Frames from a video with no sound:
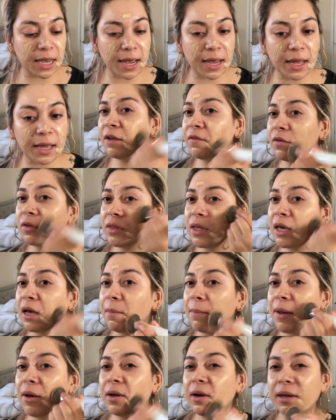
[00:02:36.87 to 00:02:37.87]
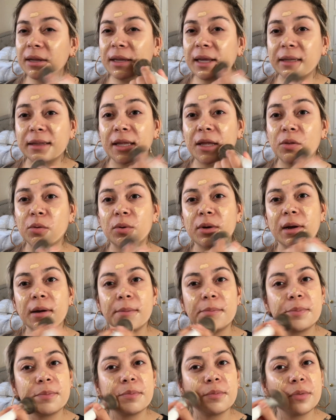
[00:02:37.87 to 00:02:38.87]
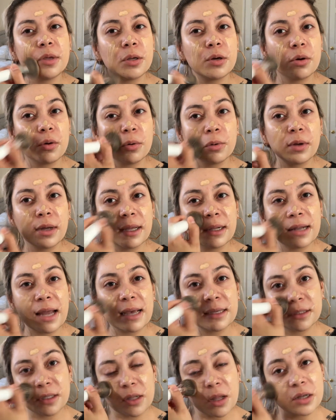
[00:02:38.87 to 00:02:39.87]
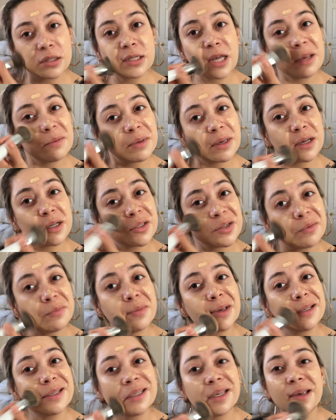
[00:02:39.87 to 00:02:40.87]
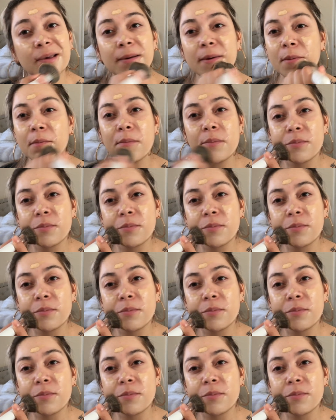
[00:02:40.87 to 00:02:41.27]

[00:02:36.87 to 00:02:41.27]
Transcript: And if you think about it, like the Dura, you know, it lasts a long time because you're mixing